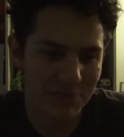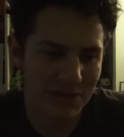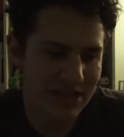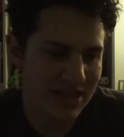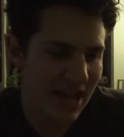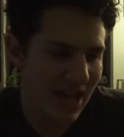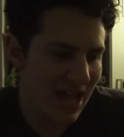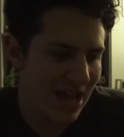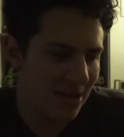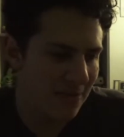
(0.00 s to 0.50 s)
but
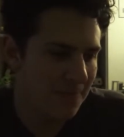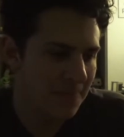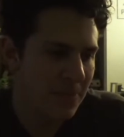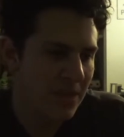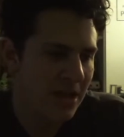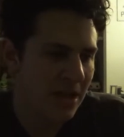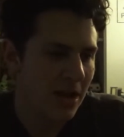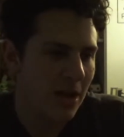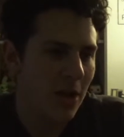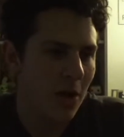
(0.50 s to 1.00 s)
then
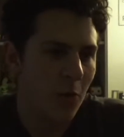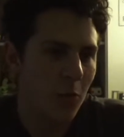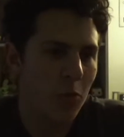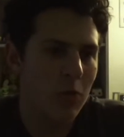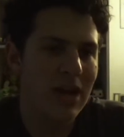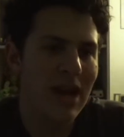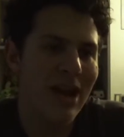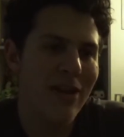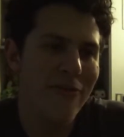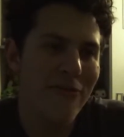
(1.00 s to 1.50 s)

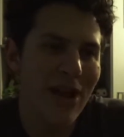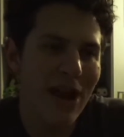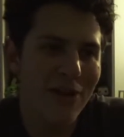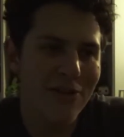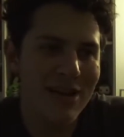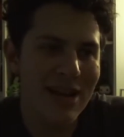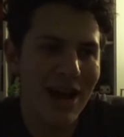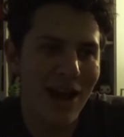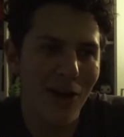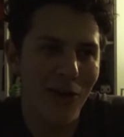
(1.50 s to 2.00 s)
when I
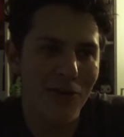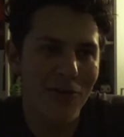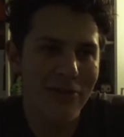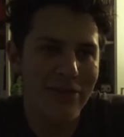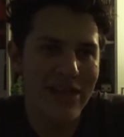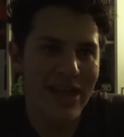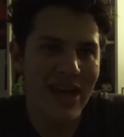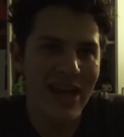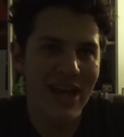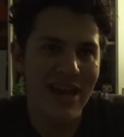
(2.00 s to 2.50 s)
found
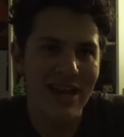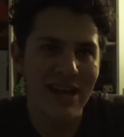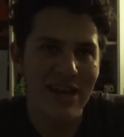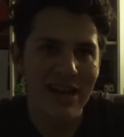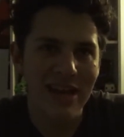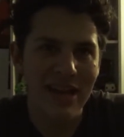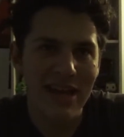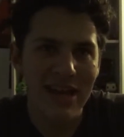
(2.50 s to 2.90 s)
out that